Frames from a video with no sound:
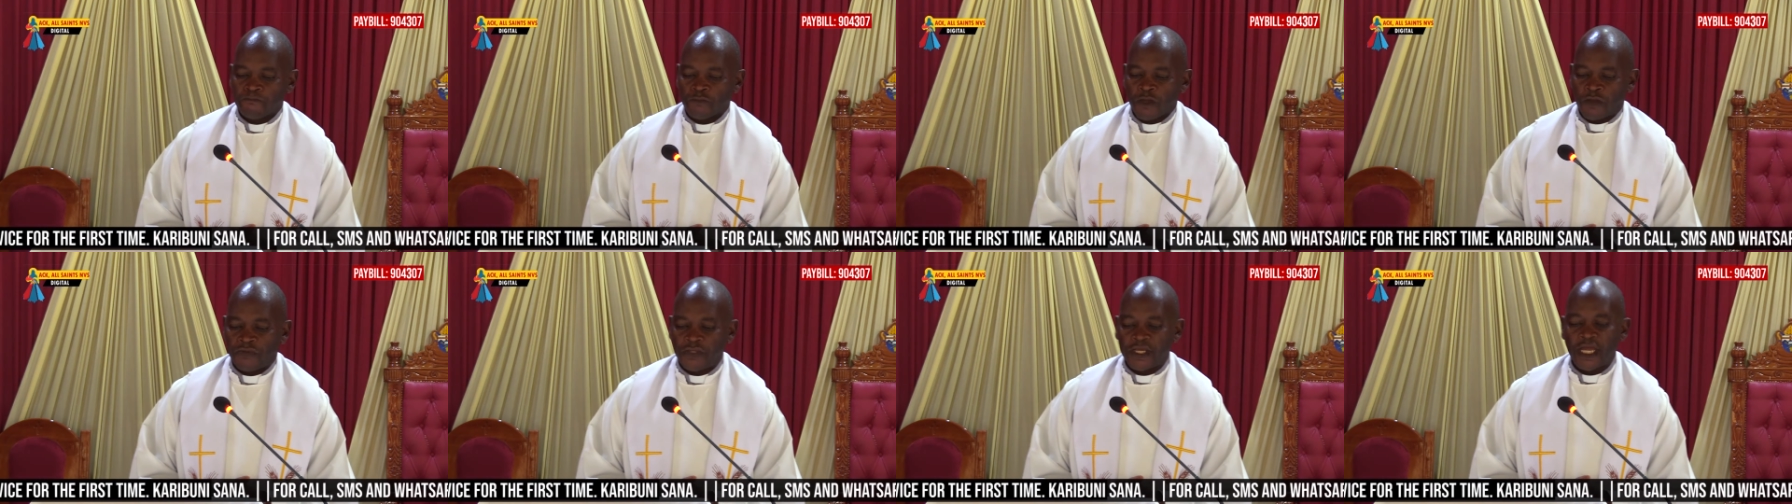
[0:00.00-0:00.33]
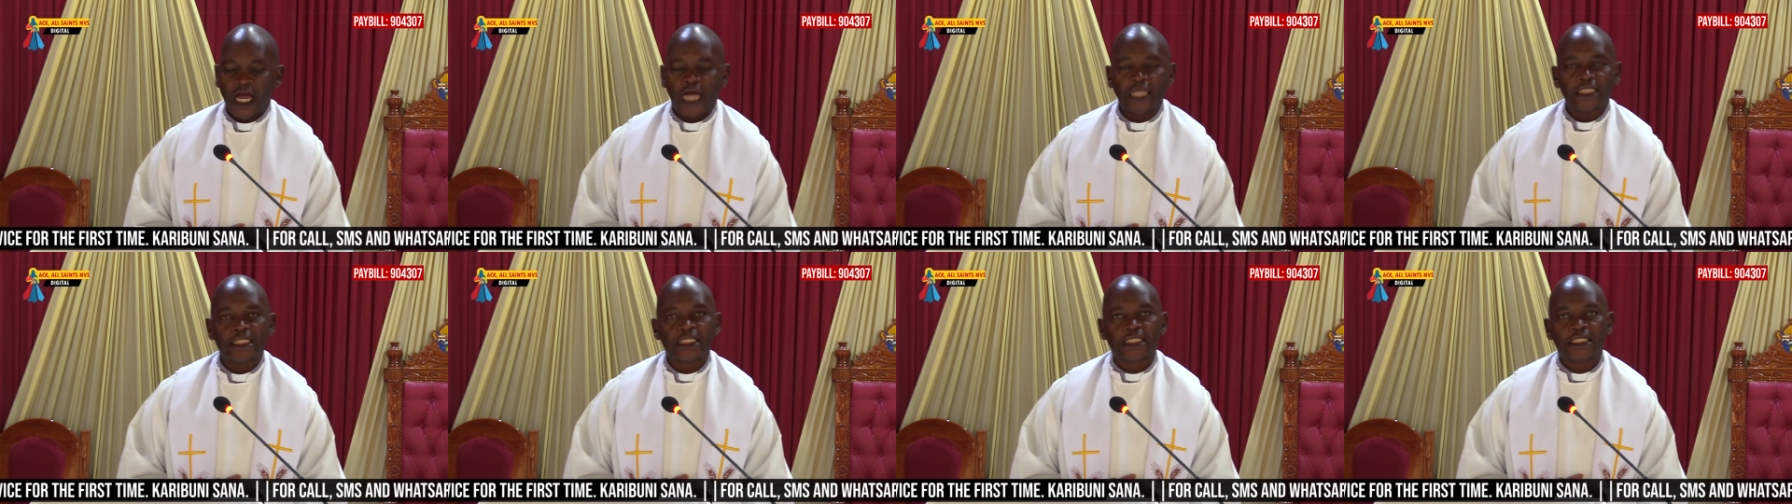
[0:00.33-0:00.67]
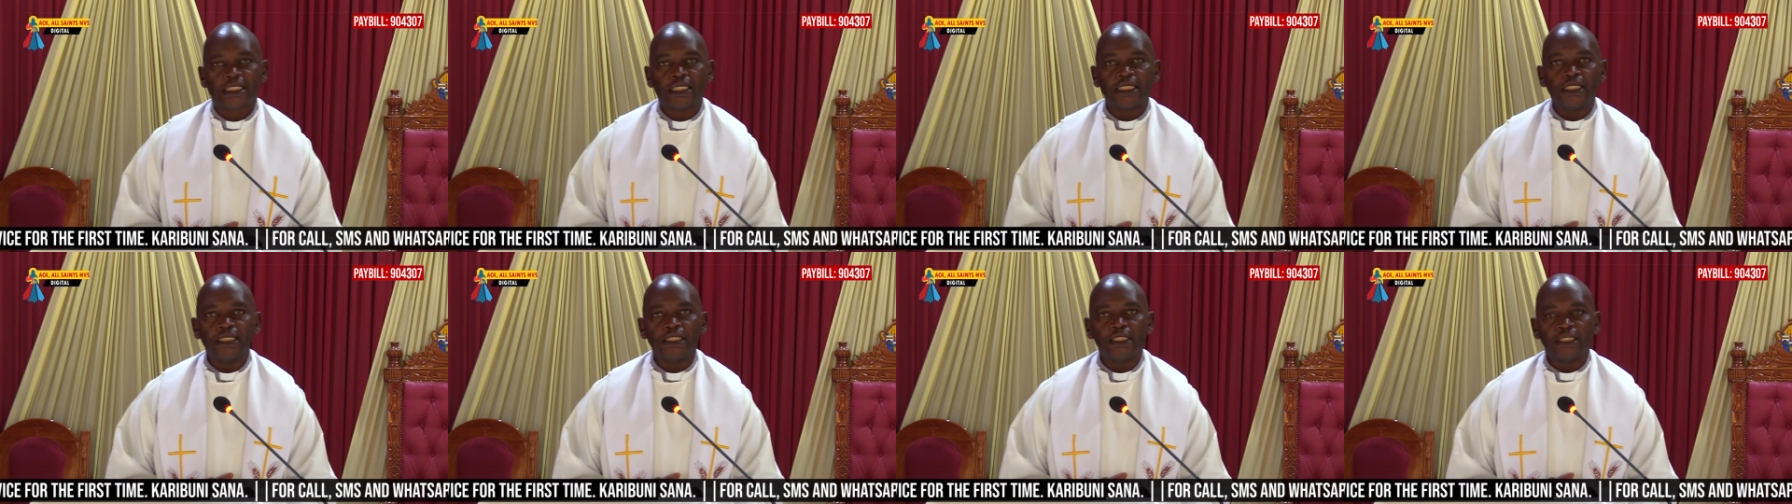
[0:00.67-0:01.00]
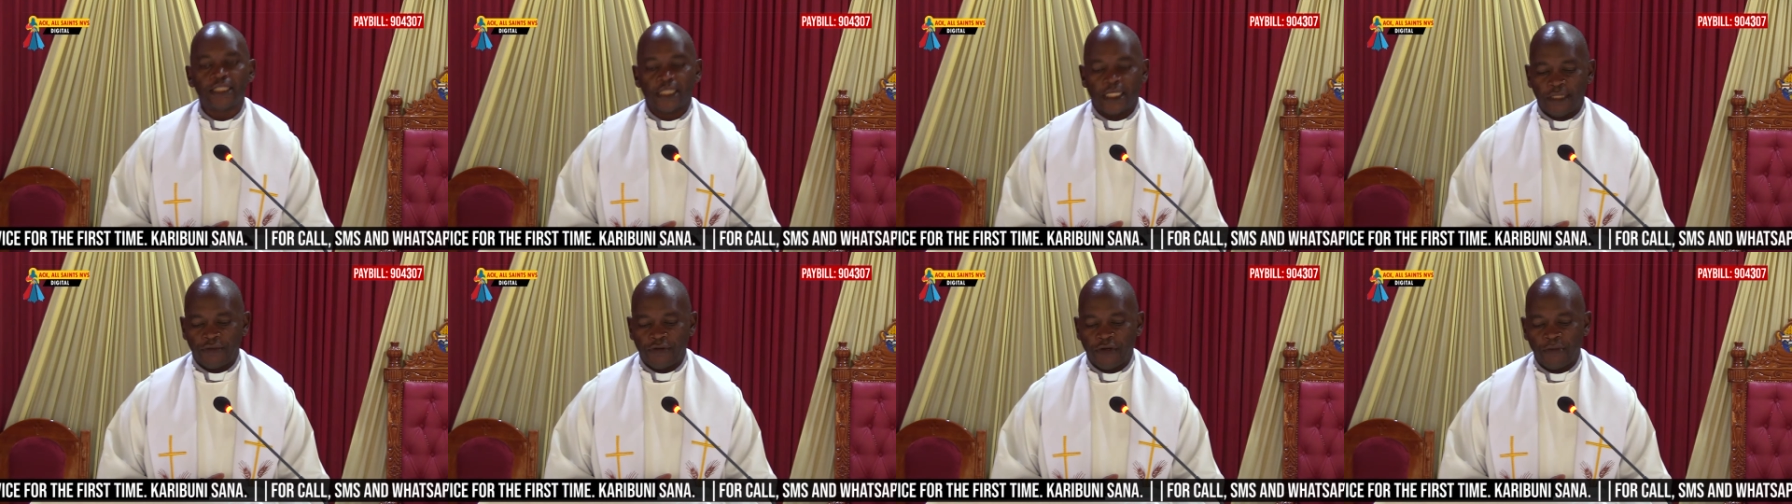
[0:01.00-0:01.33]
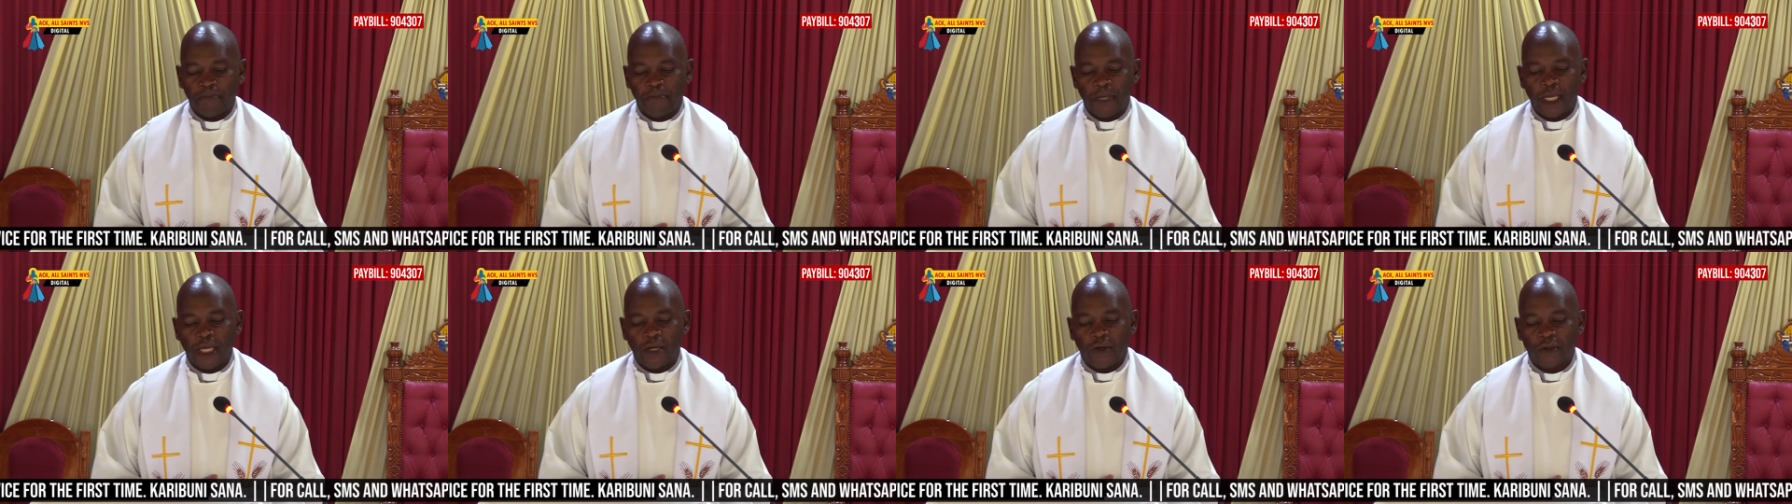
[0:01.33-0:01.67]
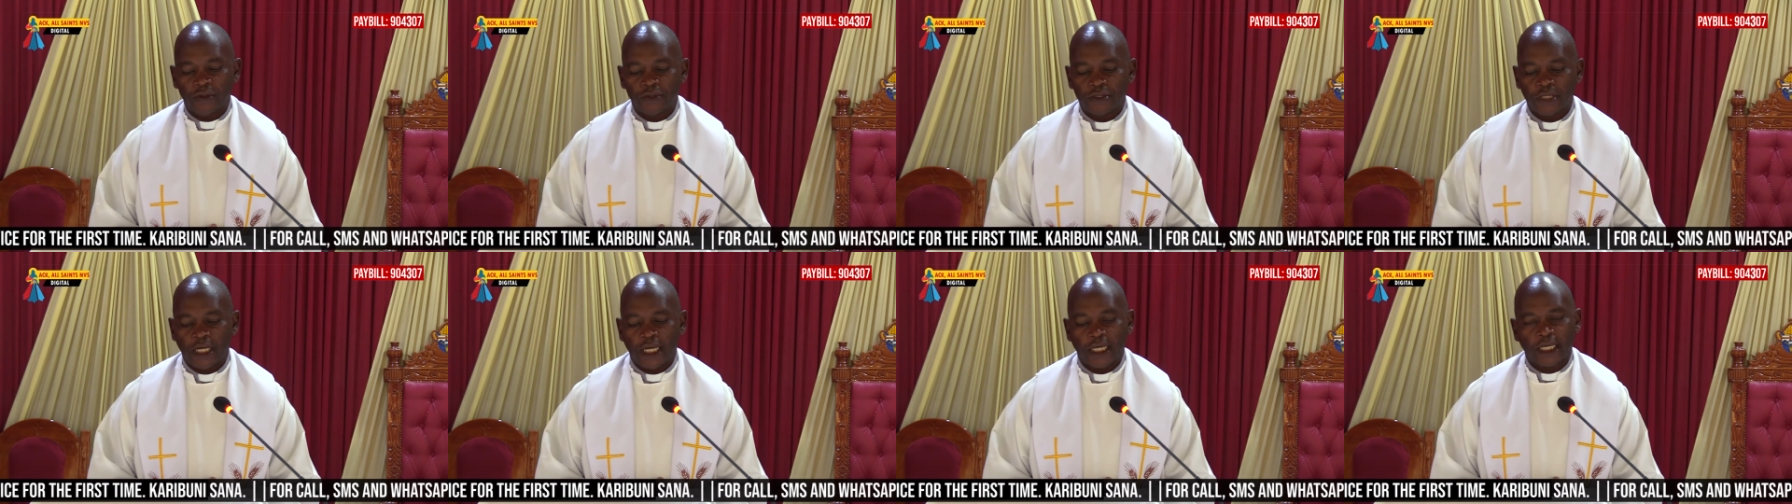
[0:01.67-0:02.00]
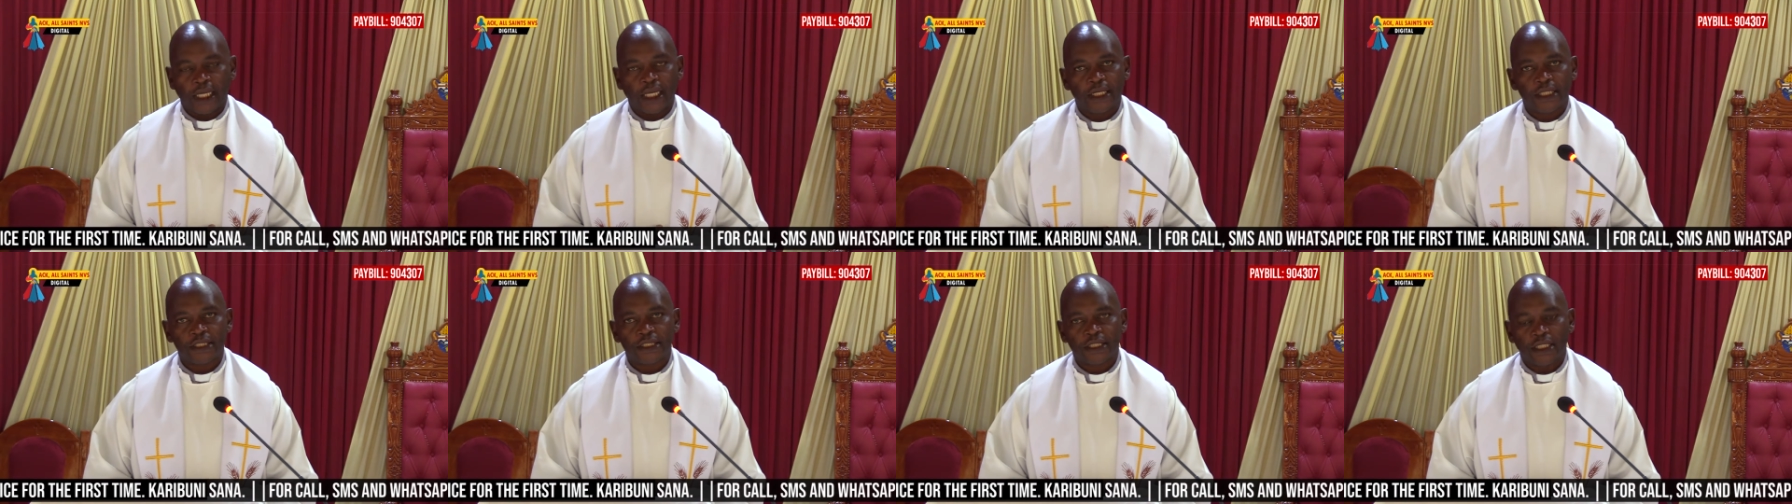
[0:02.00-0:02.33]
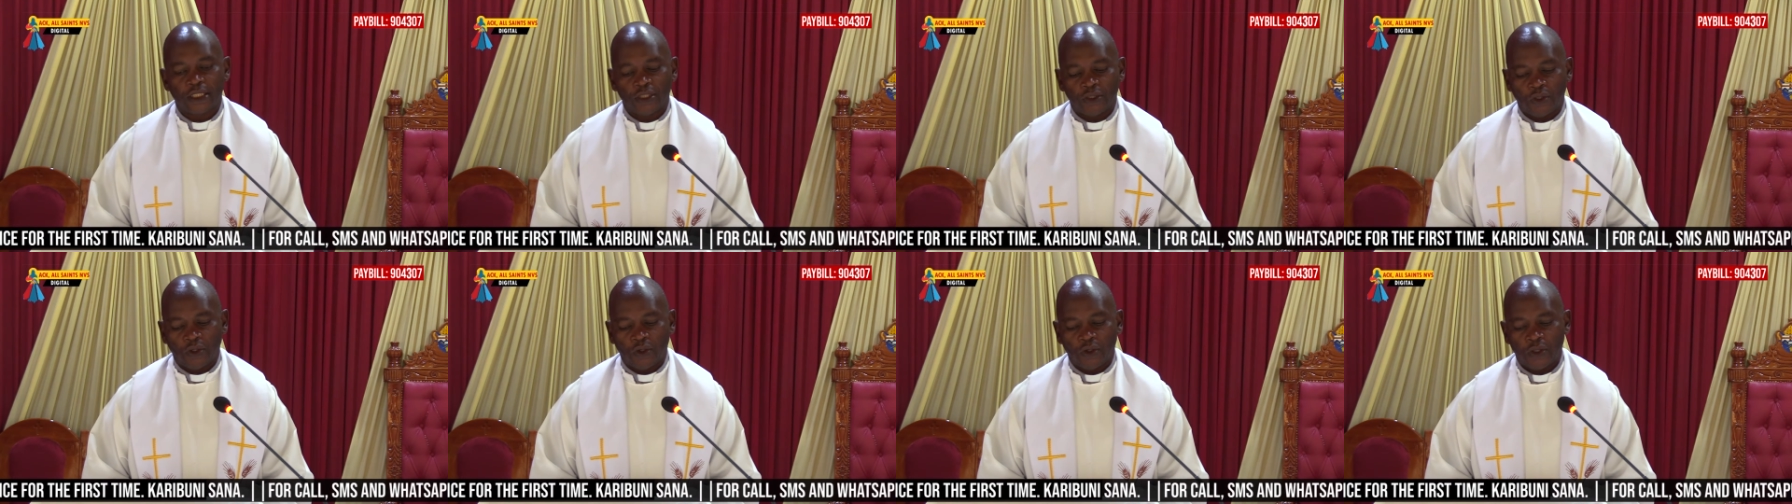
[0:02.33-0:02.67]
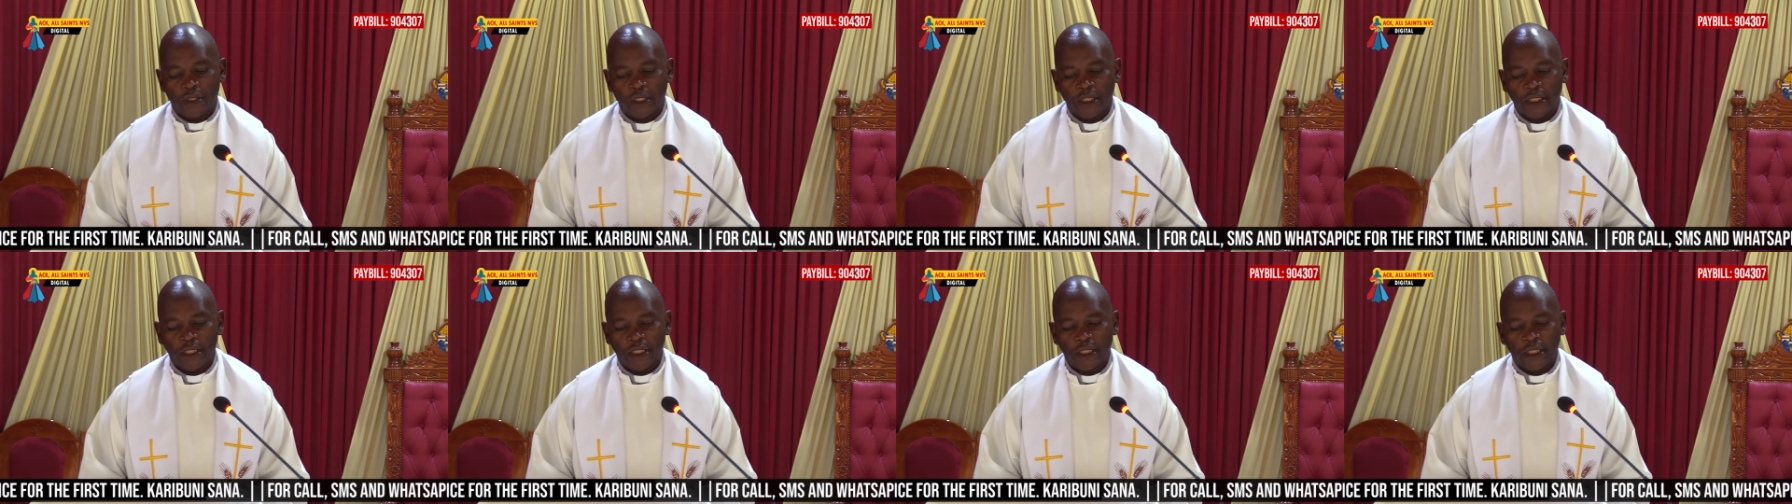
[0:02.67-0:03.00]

they had sinned and rebelled against the Lord,